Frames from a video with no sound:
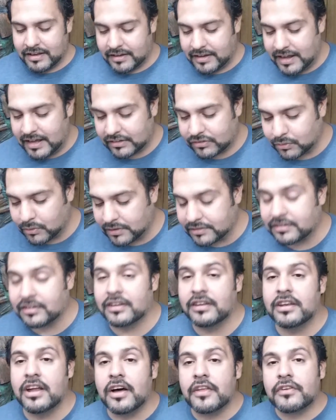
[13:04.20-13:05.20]
Next one's
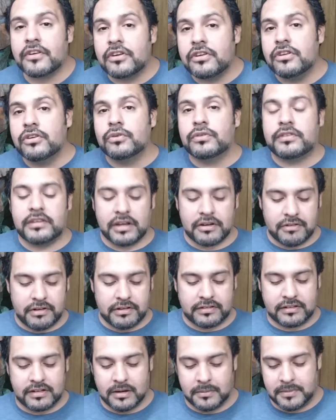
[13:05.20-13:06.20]
another new
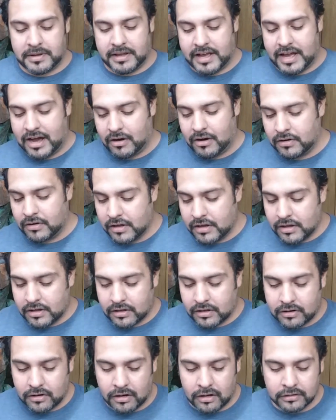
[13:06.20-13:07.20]
series coming
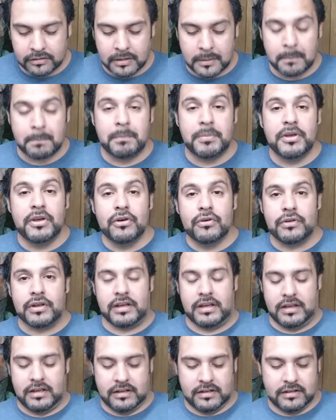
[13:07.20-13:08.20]
out called
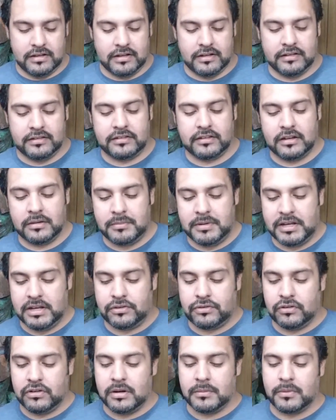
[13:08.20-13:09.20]
Beauty, and this is going to be
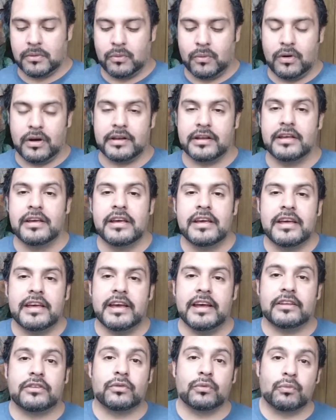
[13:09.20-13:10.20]
issue number 1.
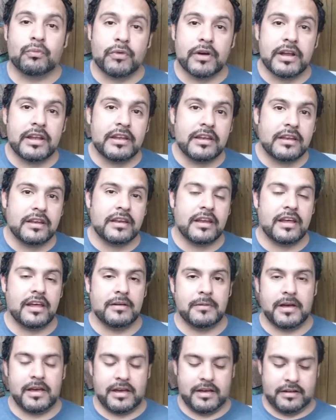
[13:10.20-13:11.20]
It's written
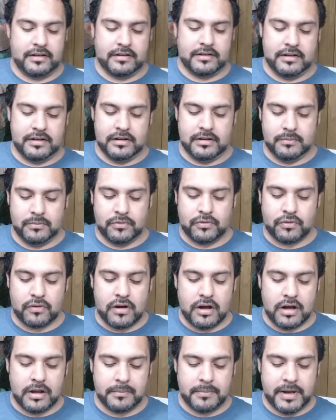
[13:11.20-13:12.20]
and
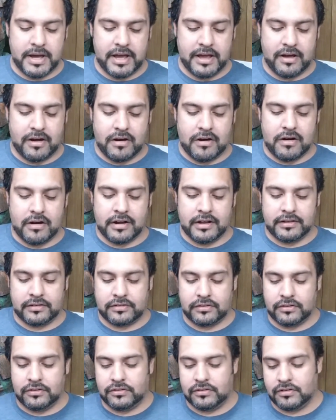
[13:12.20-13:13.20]
drawn by
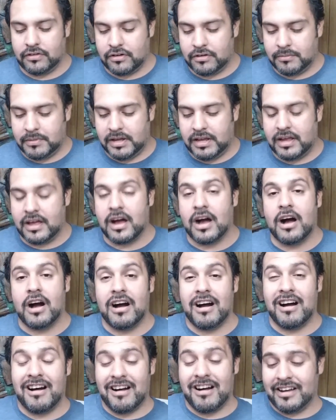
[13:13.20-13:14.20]
artist Jeremy
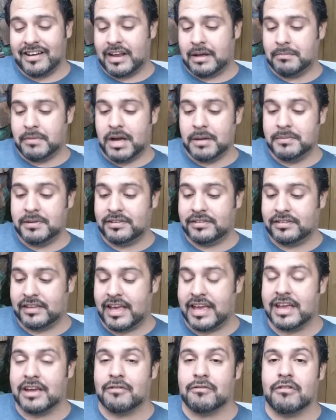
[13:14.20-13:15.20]
Hahn. I might be
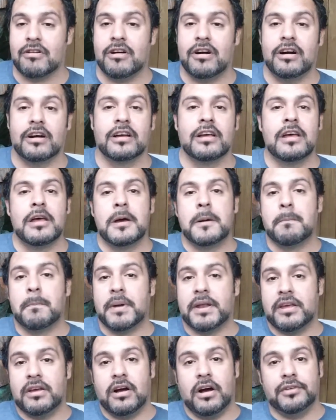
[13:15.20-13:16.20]
saying it wrong,
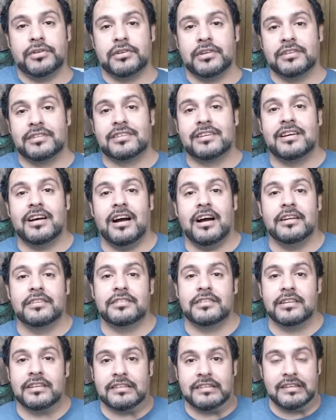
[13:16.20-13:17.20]
but he also does
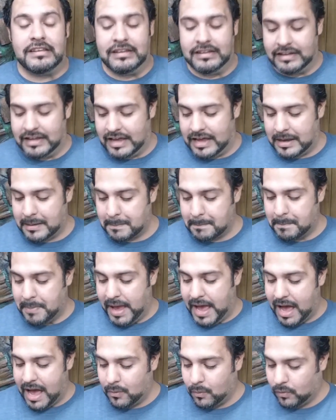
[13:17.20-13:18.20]
Constantine and
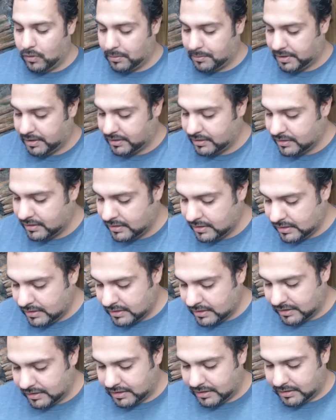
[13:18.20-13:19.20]
Batwoman.
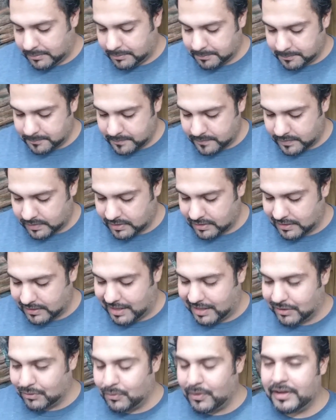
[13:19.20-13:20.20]

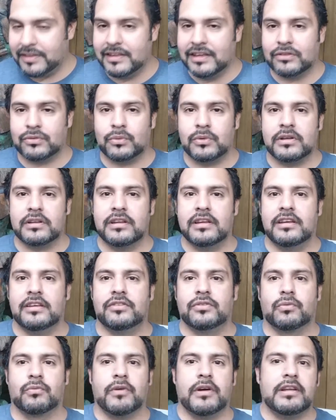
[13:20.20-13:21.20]
And the way this one
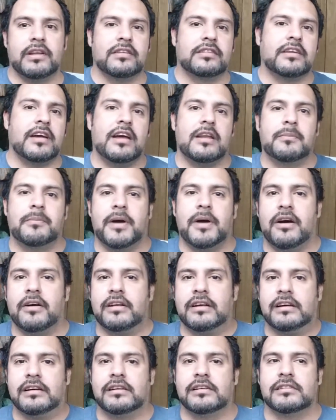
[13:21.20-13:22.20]
is written is kind of
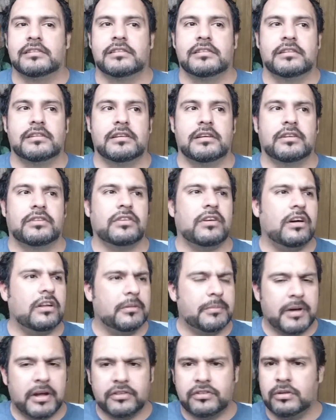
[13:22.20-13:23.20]
about, it's
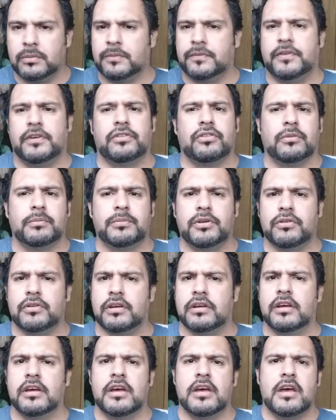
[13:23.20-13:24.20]
all about superficial
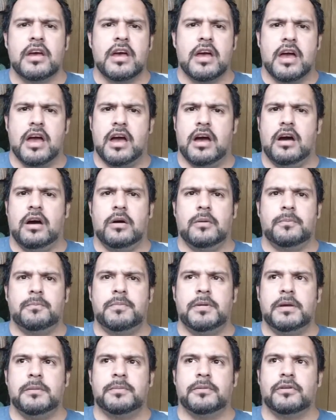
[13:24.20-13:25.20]
beauty.
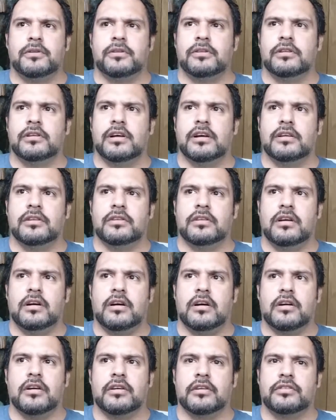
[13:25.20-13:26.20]
How people
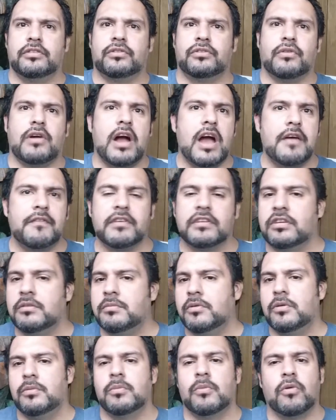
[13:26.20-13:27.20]
are striving
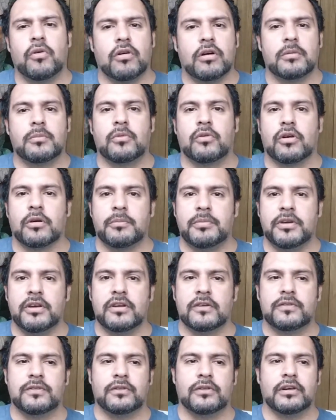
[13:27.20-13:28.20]
to be more and more
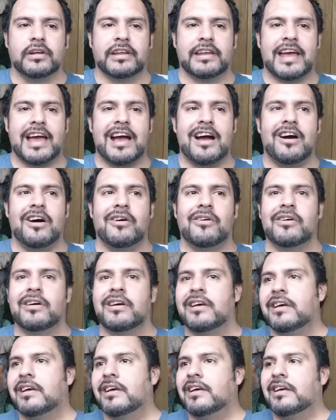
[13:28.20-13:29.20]
beautiful, and
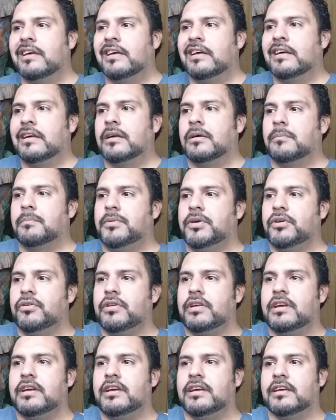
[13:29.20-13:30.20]
how
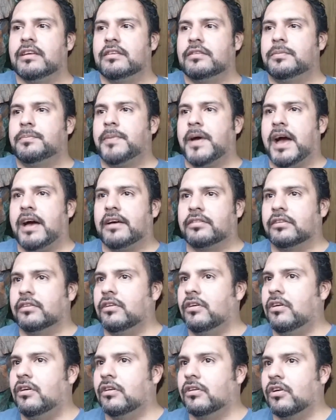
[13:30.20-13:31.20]
beauty is passed
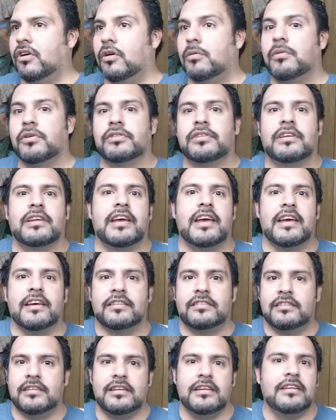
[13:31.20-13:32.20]
along almost in an
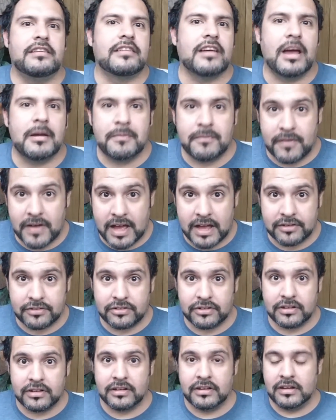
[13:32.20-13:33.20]
STD type
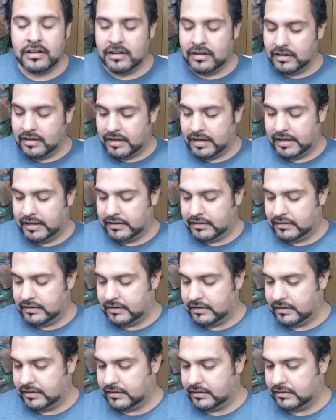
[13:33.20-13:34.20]
fashion. And